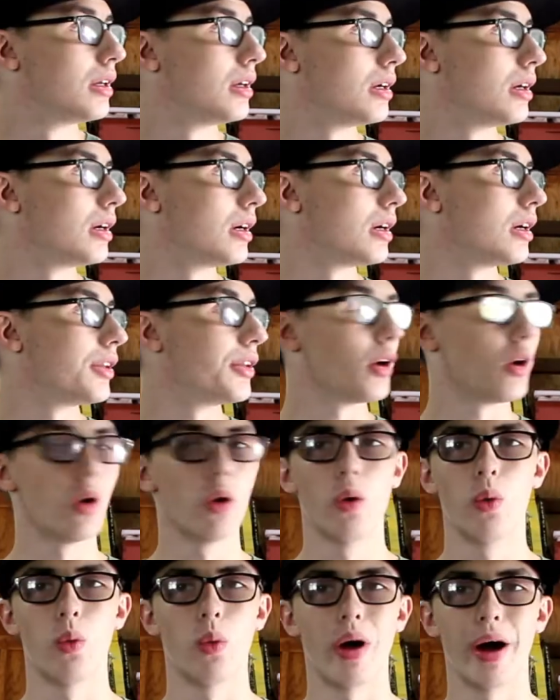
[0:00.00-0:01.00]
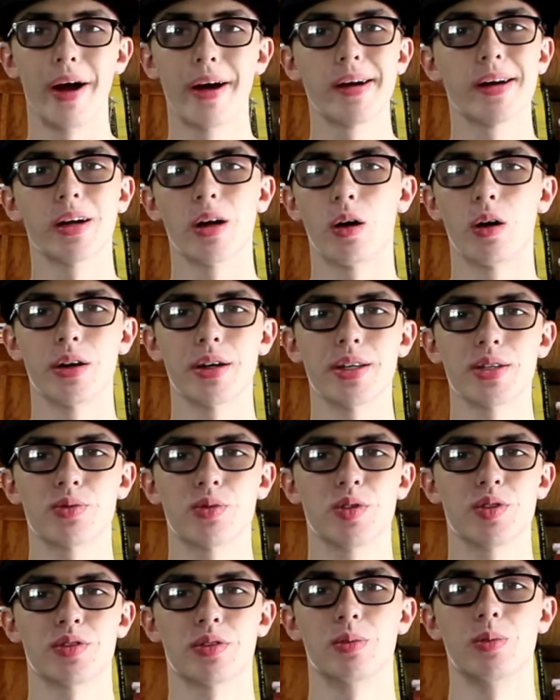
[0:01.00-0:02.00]
The whole wiring harness
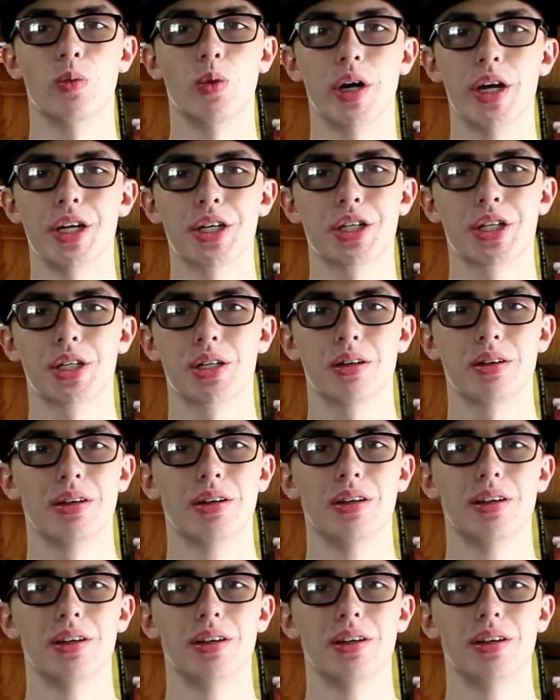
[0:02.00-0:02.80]
was from Wish.